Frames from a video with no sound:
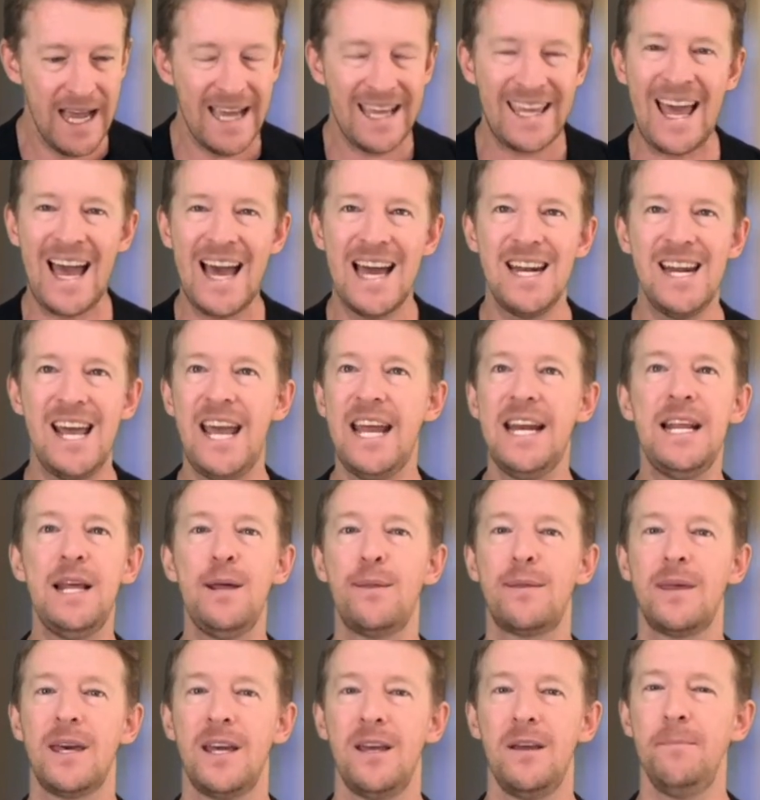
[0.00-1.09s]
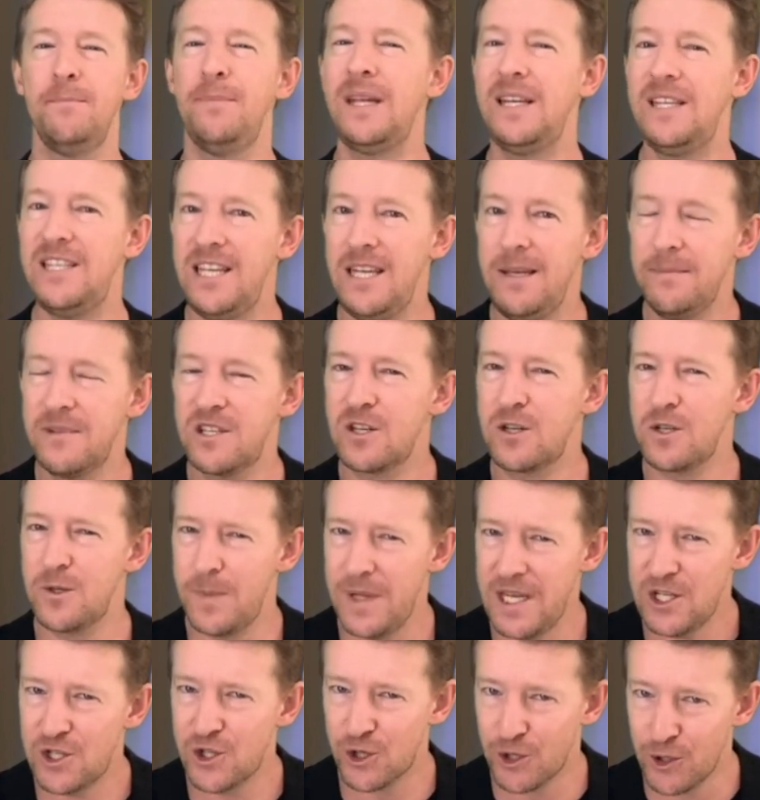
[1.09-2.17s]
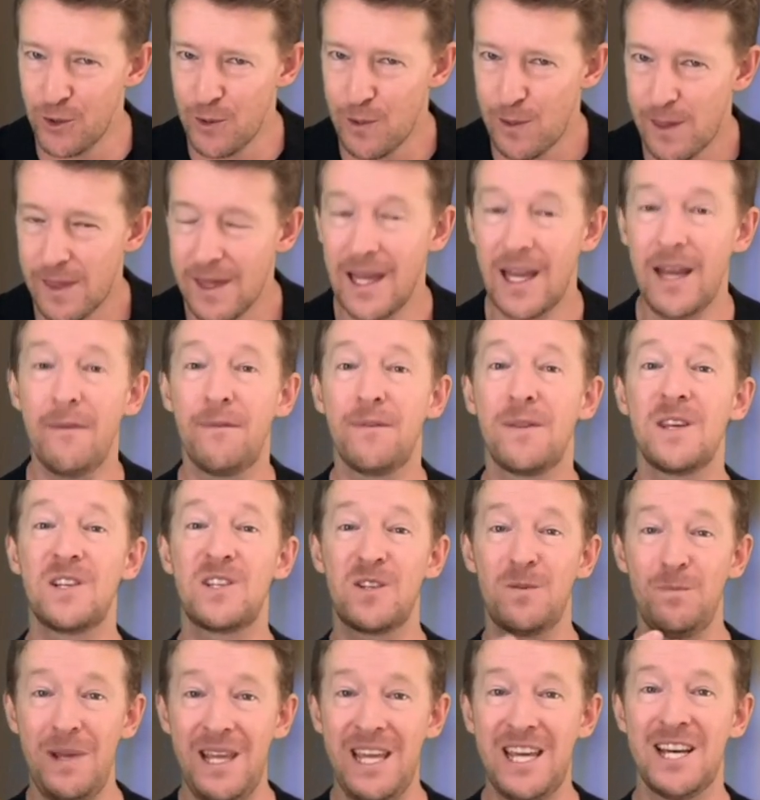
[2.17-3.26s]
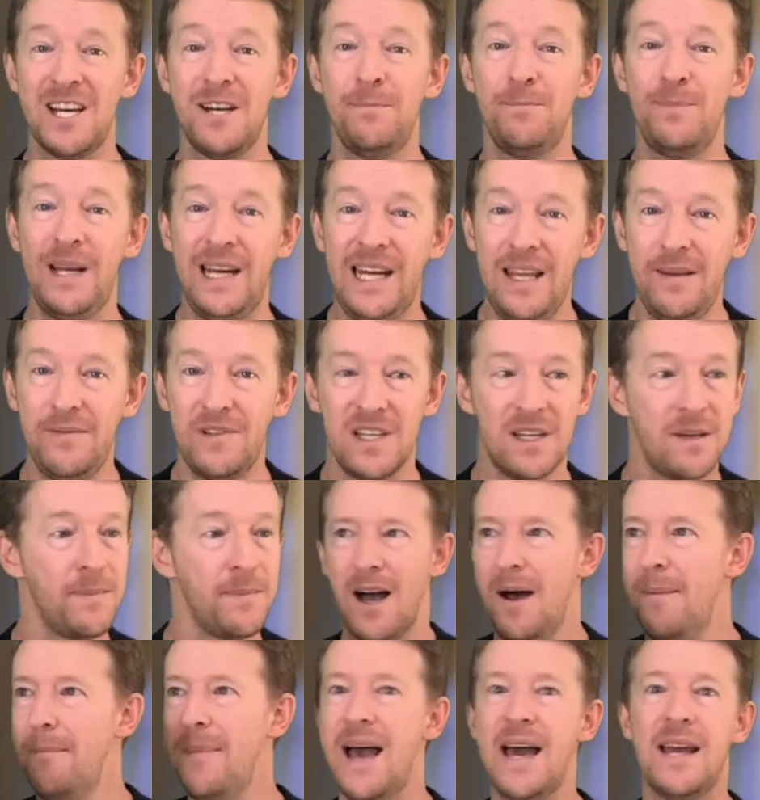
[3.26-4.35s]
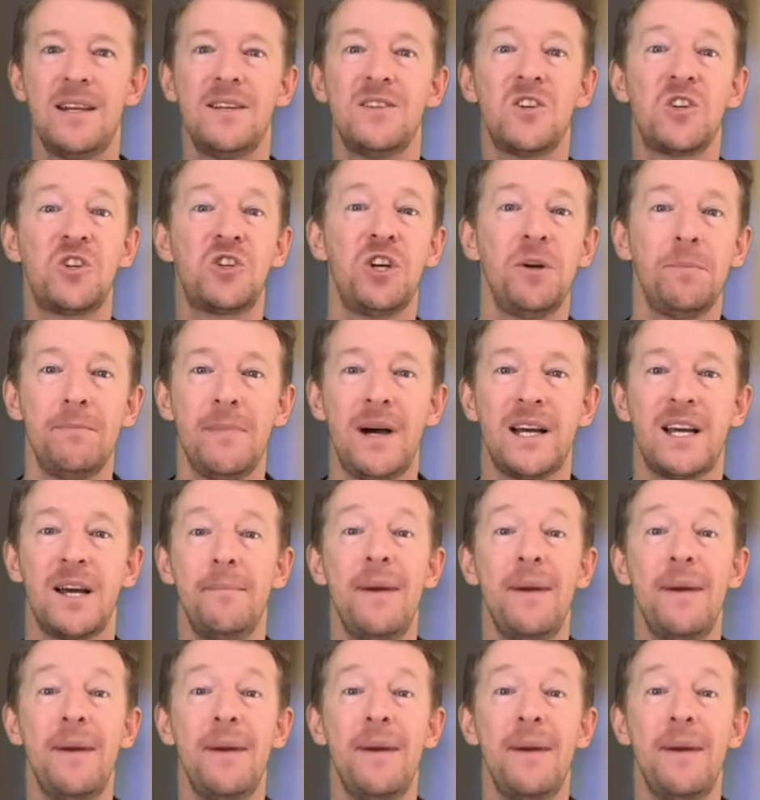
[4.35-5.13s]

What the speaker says: Can anything be deemed to be truth if the speaker believes A man is a chipmunk,